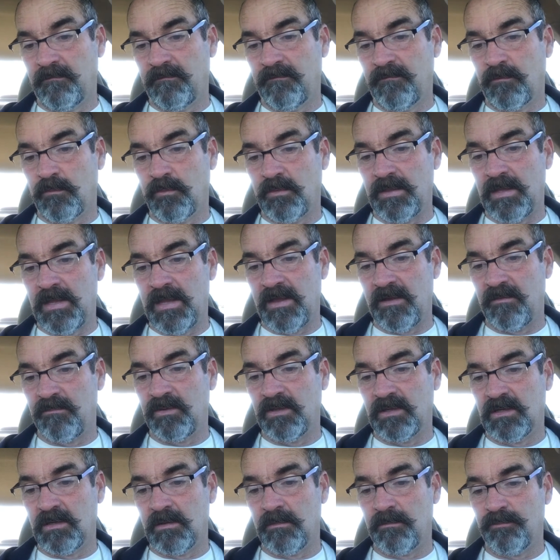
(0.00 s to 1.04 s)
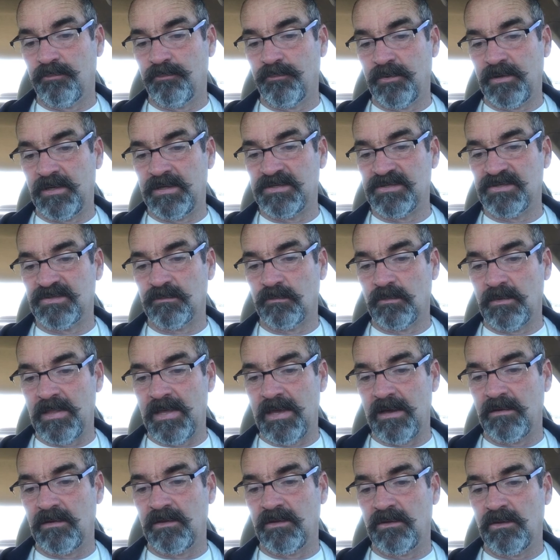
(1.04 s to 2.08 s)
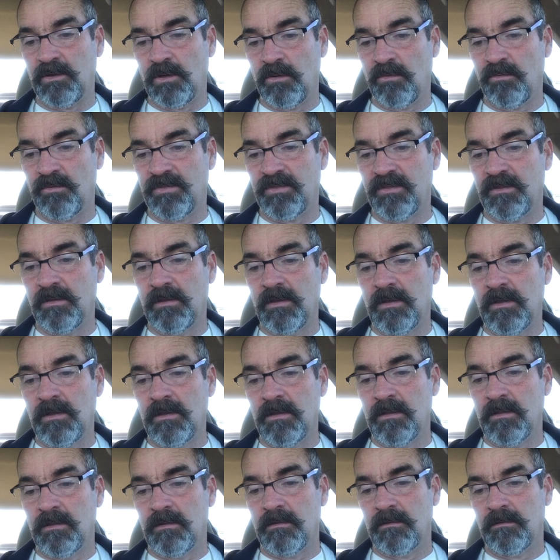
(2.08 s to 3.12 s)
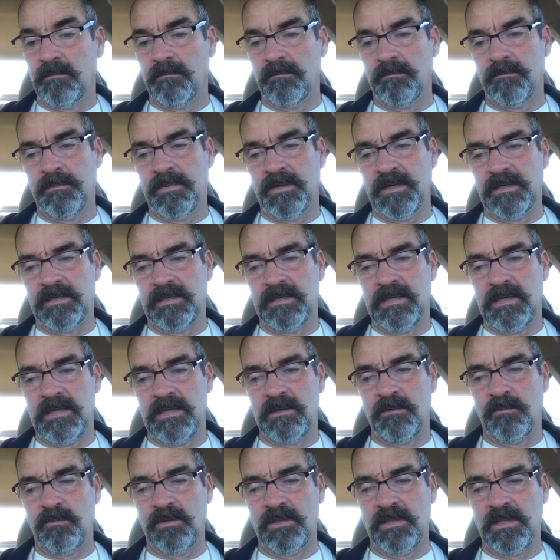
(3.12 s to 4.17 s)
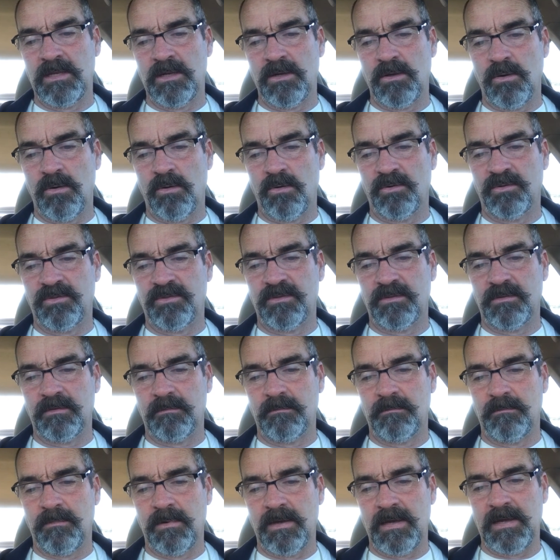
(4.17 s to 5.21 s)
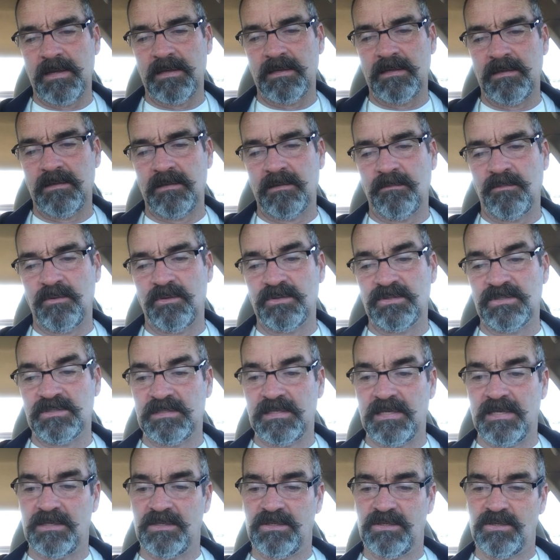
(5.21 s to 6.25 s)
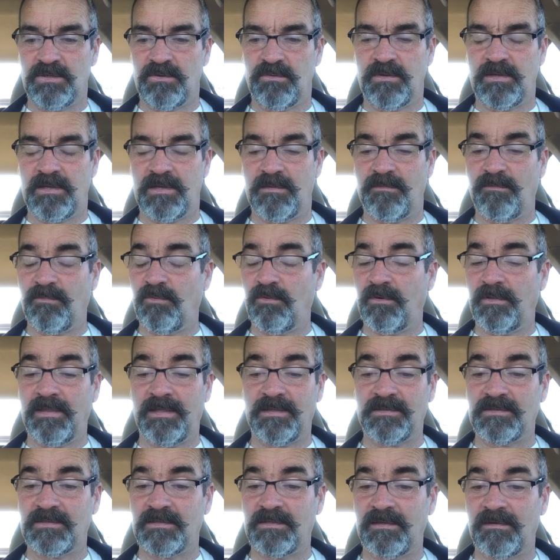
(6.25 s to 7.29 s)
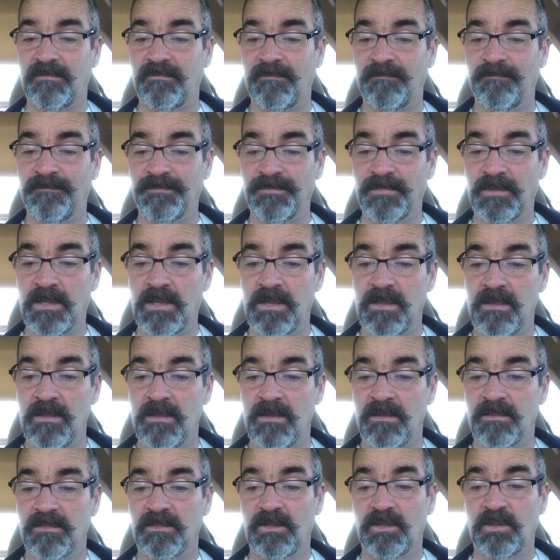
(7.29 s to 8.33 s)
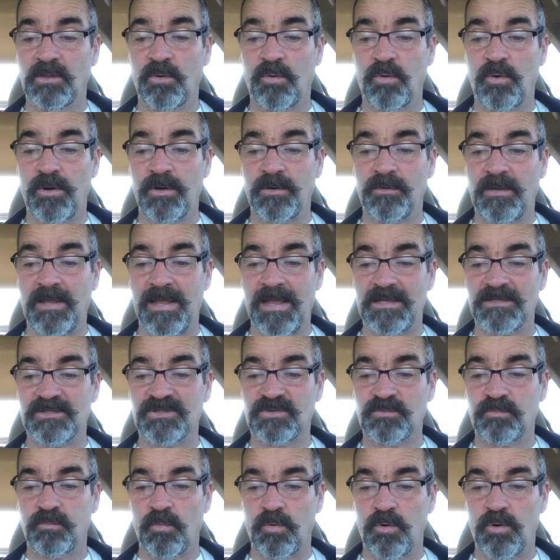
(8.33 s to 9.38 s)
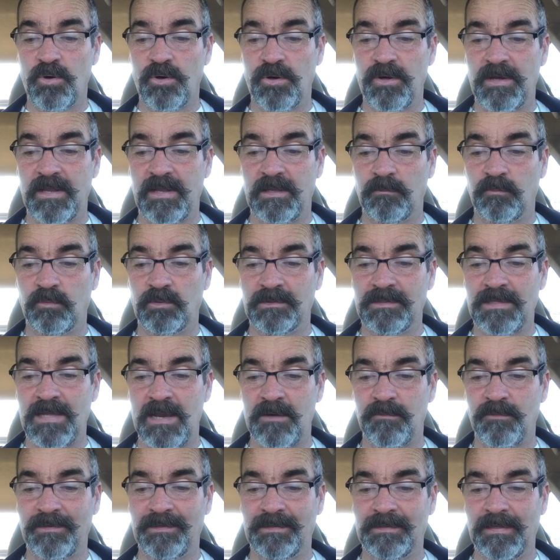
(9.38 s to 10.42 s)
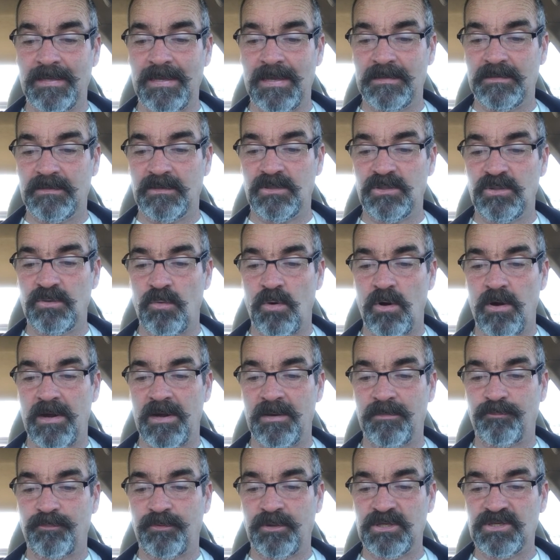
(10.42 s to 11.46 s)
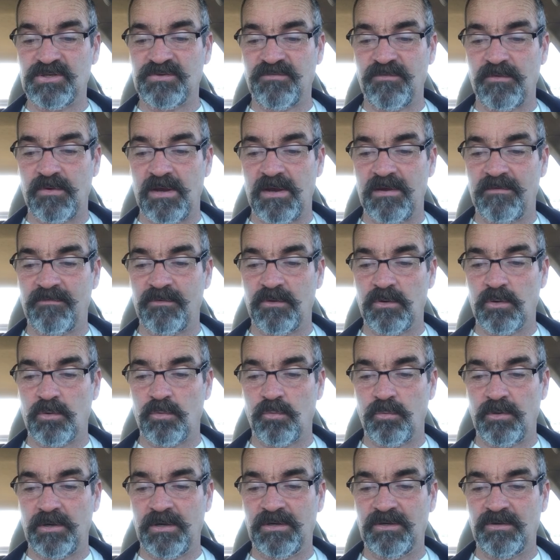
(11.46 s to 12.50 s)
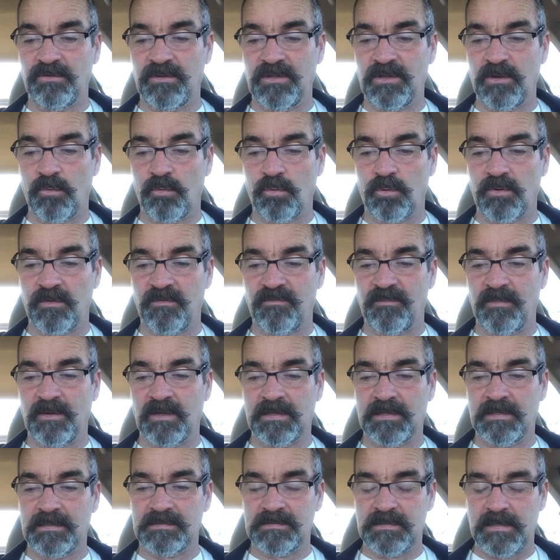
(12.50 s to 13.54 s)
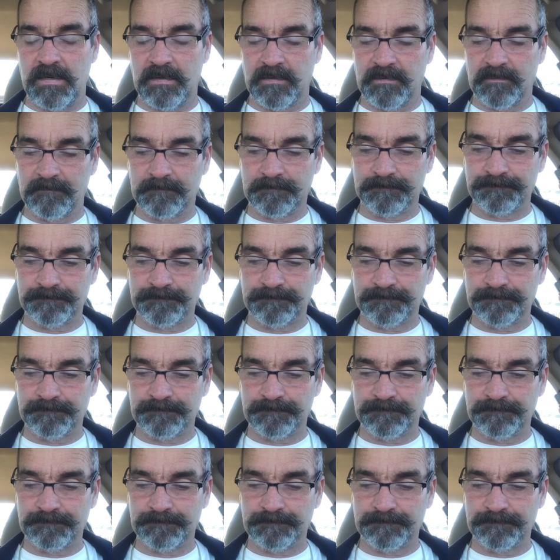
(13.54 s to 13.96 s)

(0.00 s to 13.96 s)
for they have become priests without an oath, but he with an oath by him who said to him, boy, that's a tough one. The Lord has sworn and will not relent. You are a priest forever according to the order of Melchizedek.